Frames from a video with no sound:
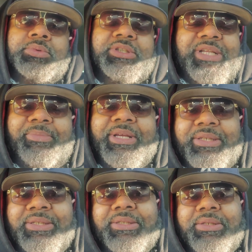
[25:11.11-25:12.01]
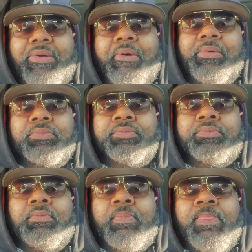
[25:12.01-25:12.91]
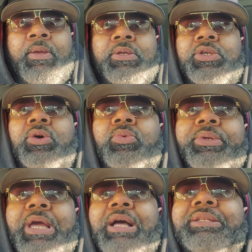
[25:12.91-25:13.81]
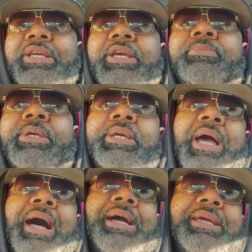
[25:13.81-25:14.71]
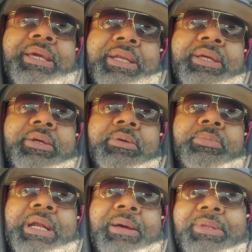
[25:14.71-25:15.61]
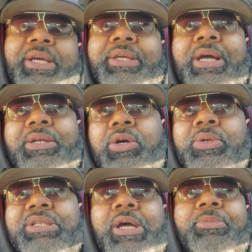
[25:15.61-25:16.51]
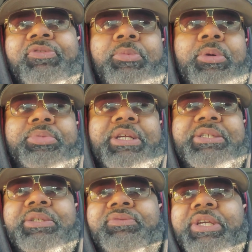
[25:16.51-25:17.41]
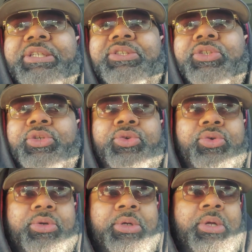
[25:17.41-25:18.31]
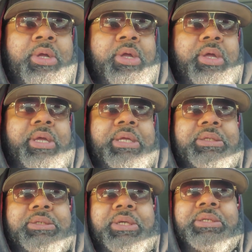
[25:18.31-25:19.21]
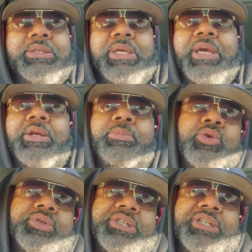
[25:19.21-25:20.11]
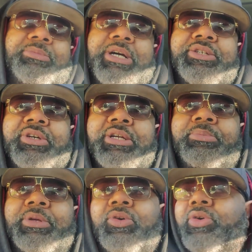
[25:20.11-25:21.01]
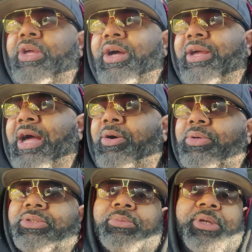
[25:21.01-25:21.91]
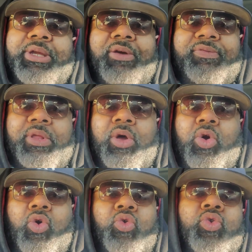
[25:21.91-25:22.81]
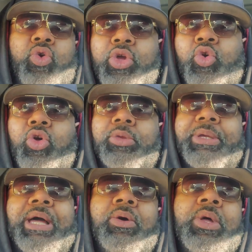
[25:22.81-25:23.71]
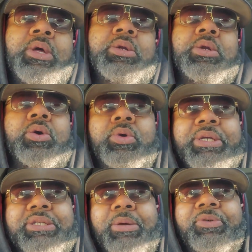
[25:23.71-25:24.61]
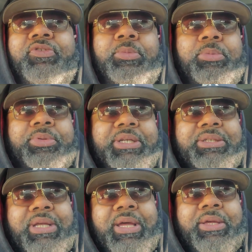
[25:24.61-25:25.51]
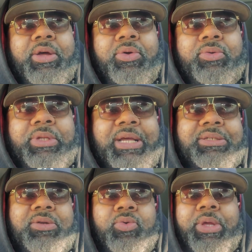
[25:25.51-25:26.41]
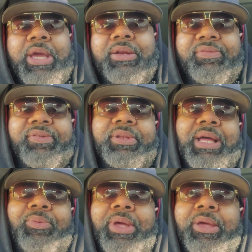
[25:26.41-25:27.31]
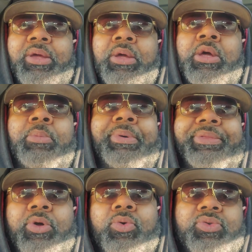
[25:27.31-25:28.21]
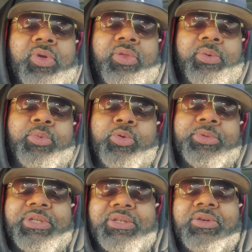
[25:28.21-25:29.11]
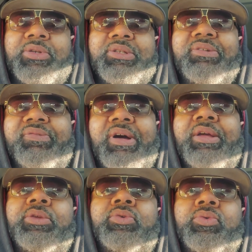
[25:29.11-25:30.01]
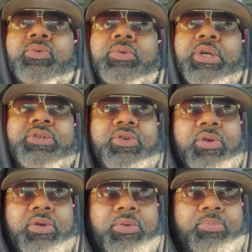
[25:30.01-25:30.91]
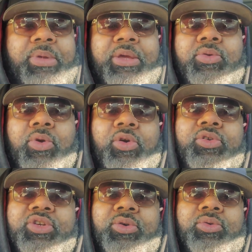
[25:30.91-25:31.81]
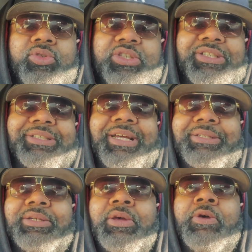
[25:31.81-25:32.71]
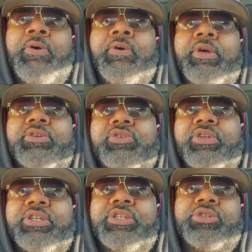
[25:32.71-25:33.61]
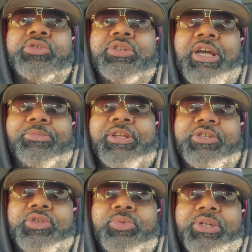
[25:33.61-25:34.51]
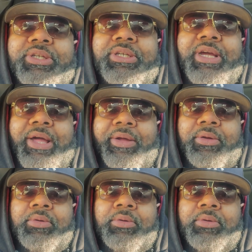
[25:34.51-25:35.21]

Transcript: Does that make sense? So when y'all DM me, I get it, but I'm letting y'all know it's coming from a place of insecure and it's scared emotion. I'm not trying to call y'all cowards or make y'all feel like, oh, he calling me out. No, it's coming from a place that, yo, that's okay to feel that way, but those are the moments that's going to define you. It's going to make you earn your success. It's going to get you to that place you want to get at.